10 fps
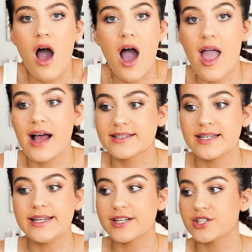I had to
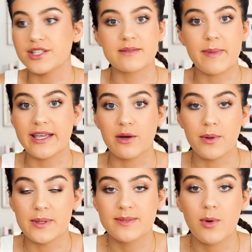literally just make it up
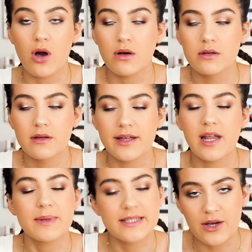on the spot, and
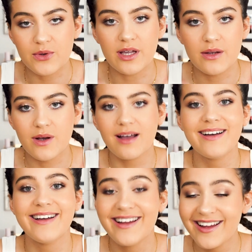let me tell you,
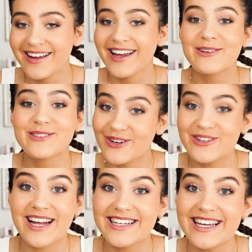it's not a
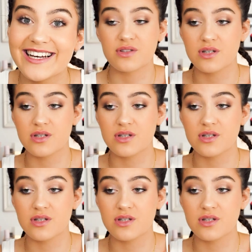good idea.